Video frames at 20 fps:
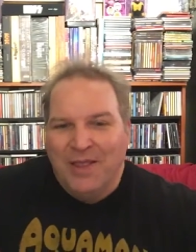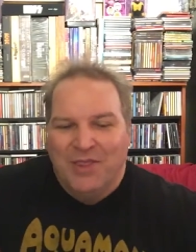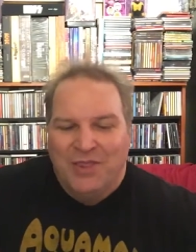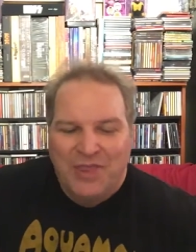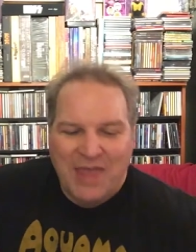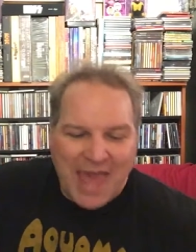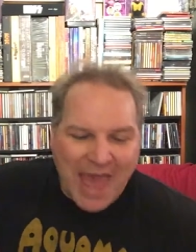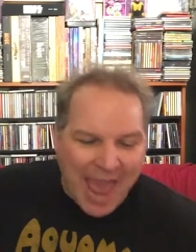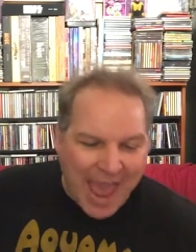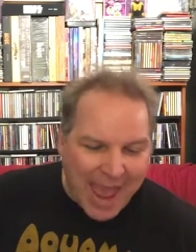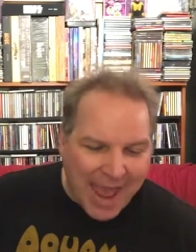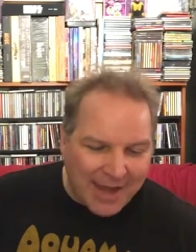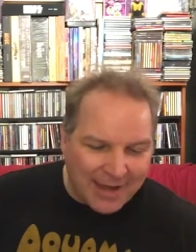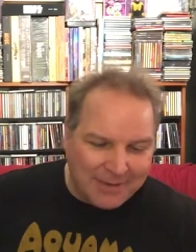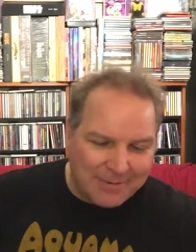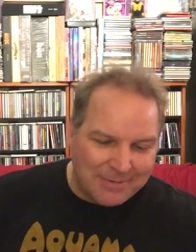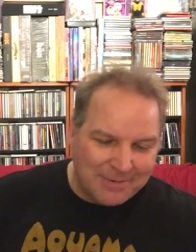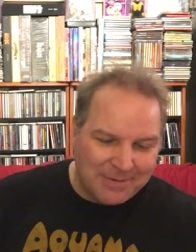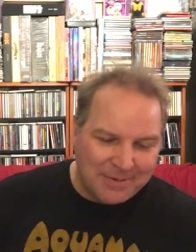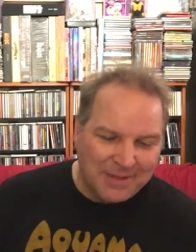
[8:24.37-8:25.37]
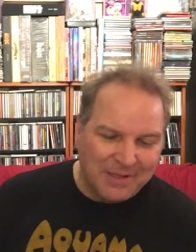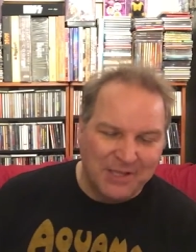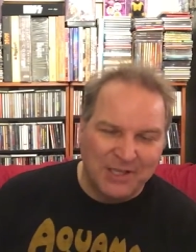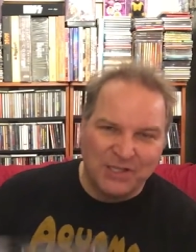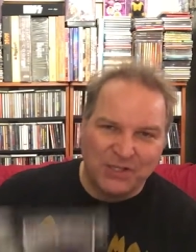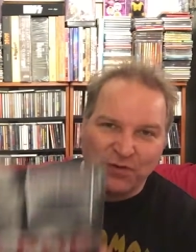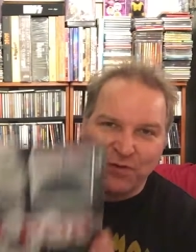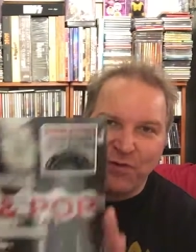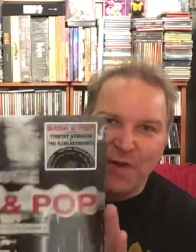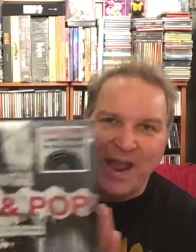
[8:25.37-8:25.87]
that
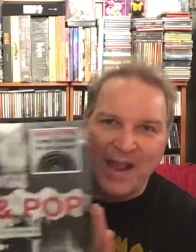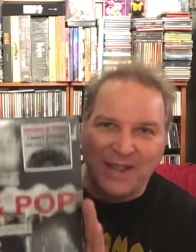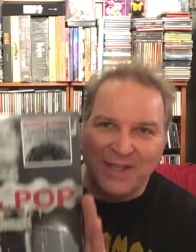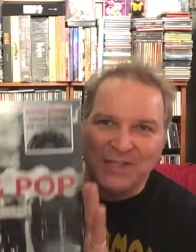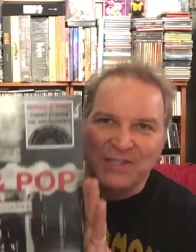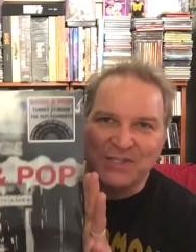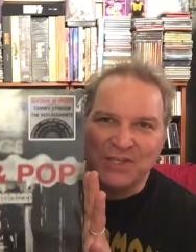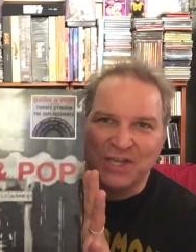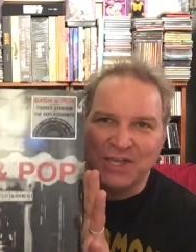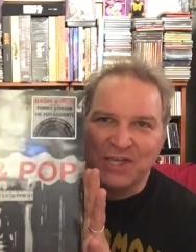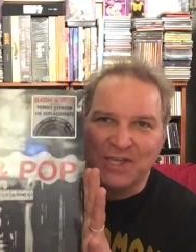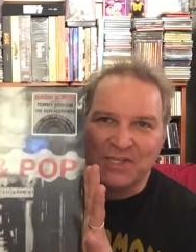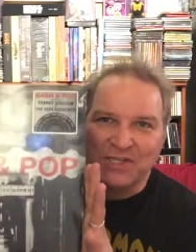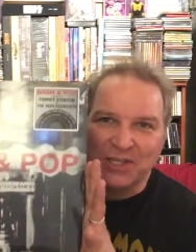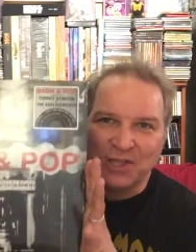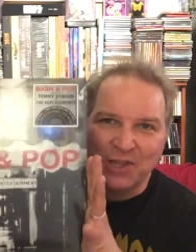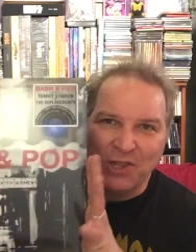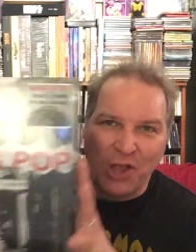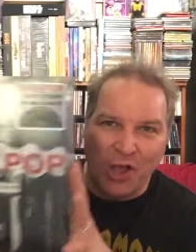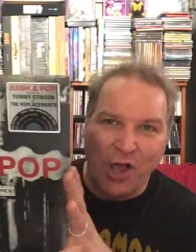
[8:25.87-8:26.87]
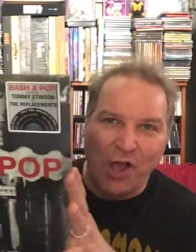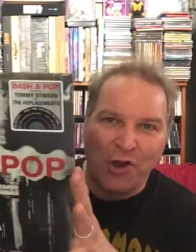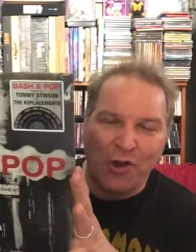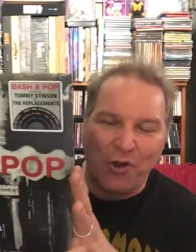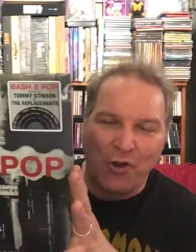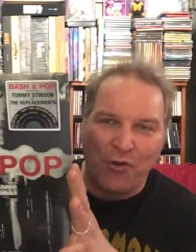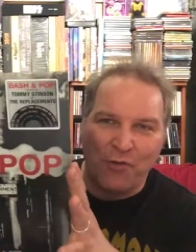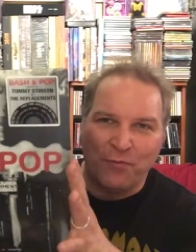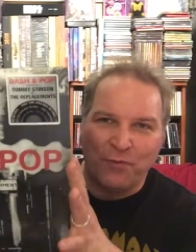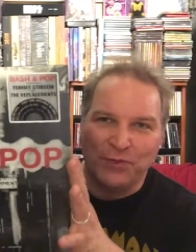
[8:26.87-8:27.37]
is finally seeing its long
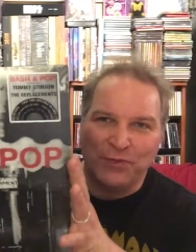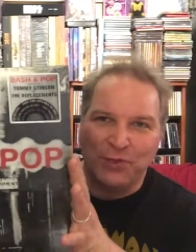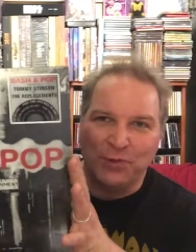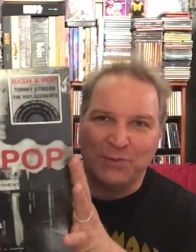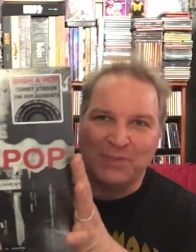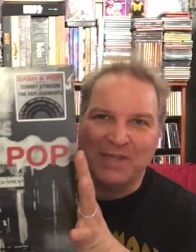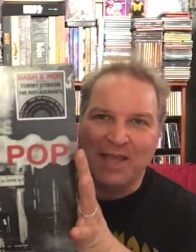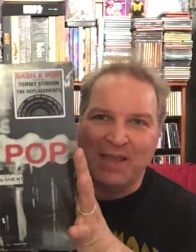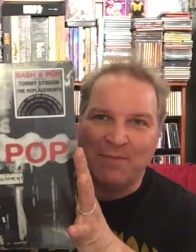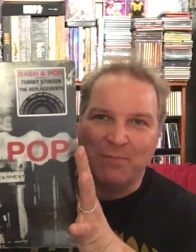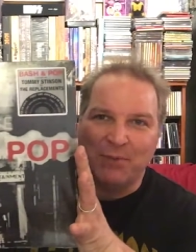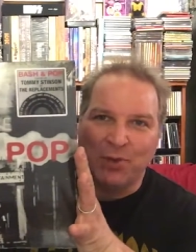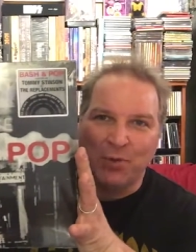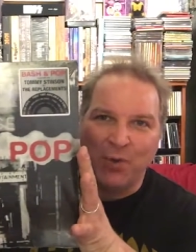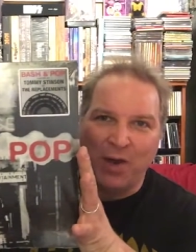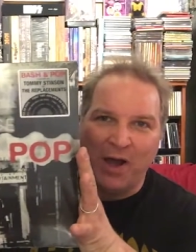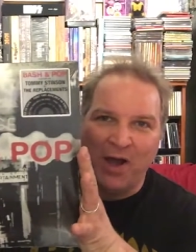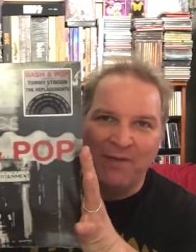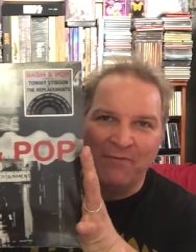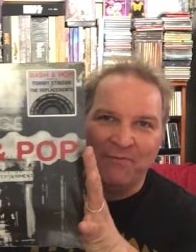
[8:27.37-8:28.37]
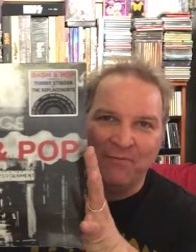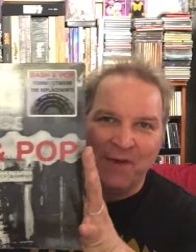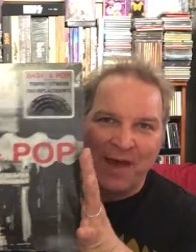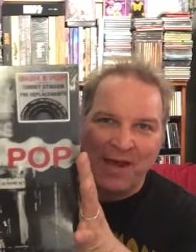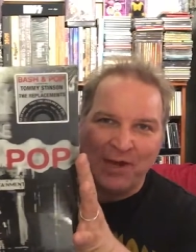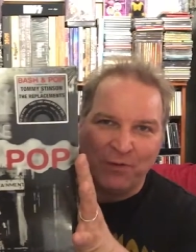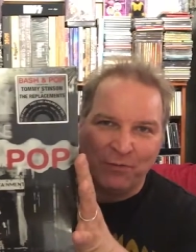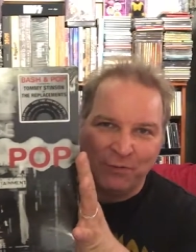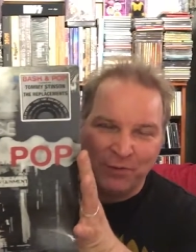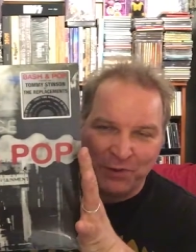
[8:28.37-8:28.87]
overdue debut on
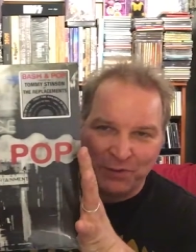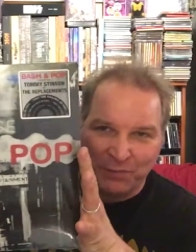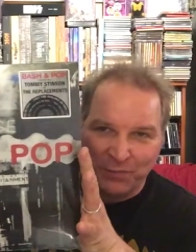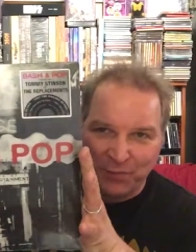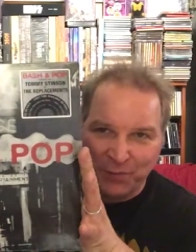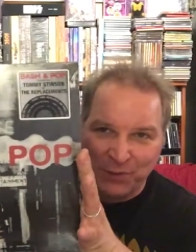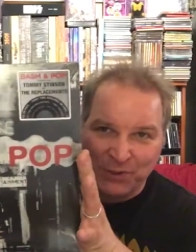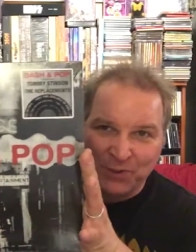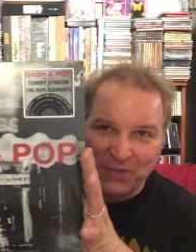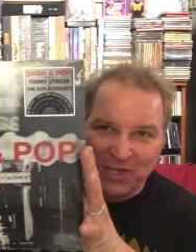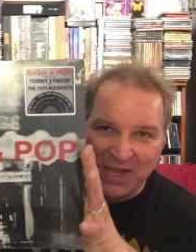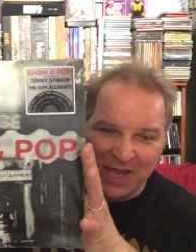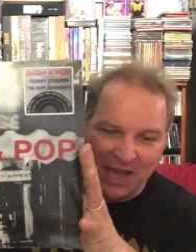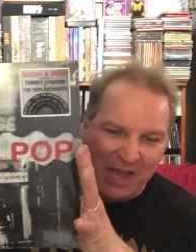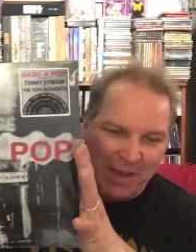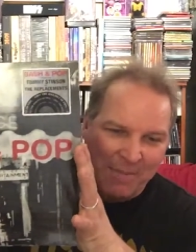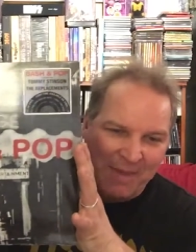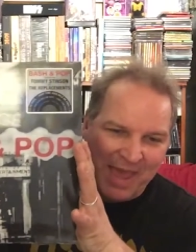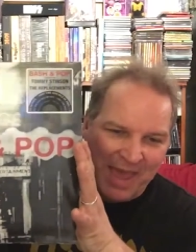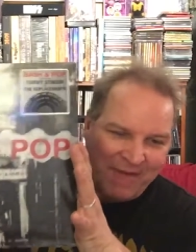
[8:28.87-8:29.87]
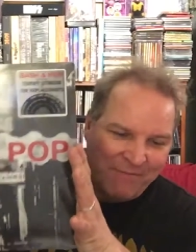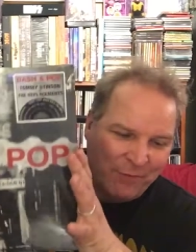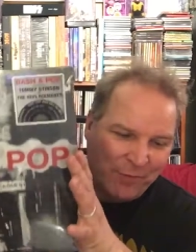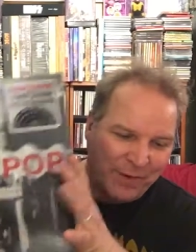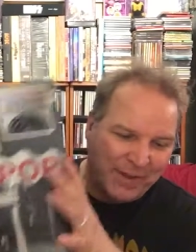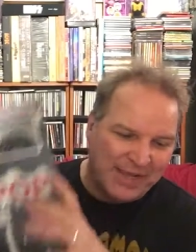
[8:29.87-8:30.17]
vinyl for the first time ever.